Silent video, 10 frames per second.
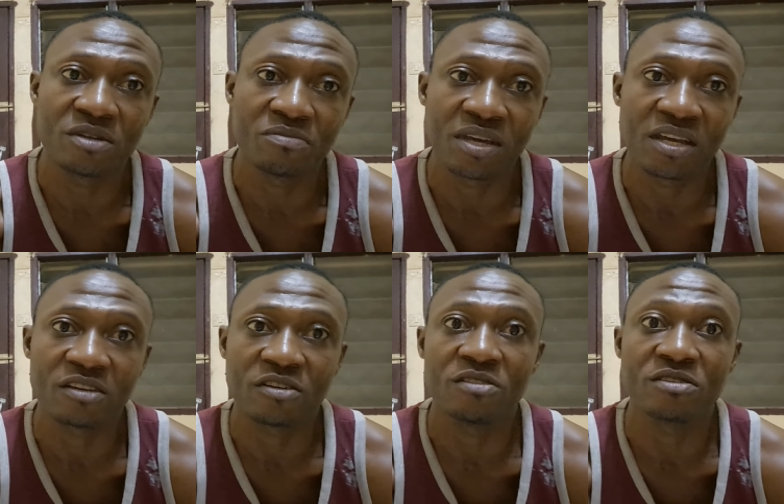the bigger
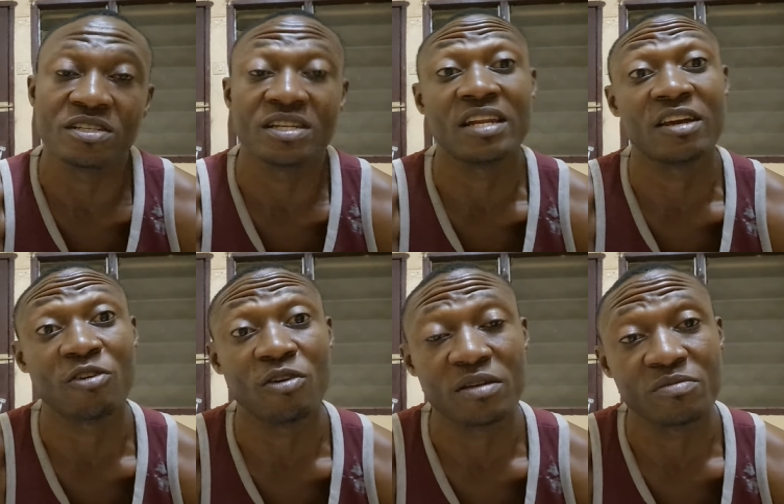country, that they
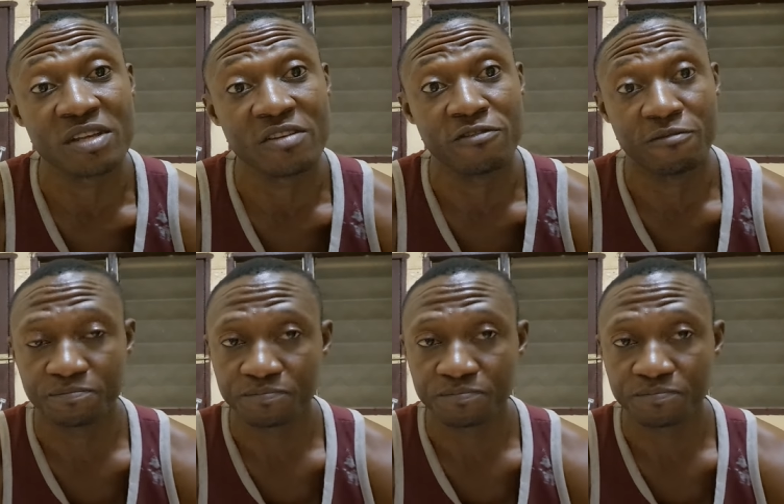call themselves